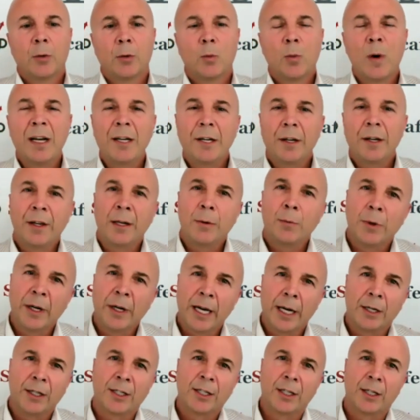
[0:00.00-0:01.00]
when do you think we're
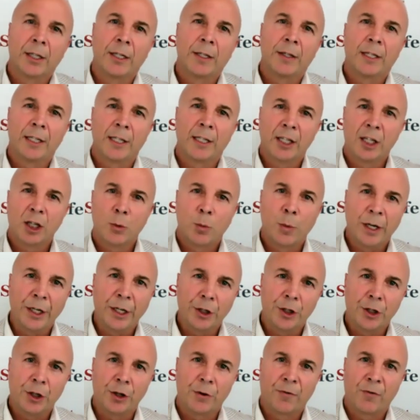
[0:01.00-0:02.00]
going to see this
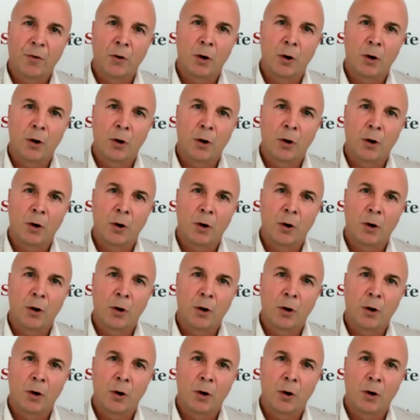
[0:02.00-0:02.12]
switch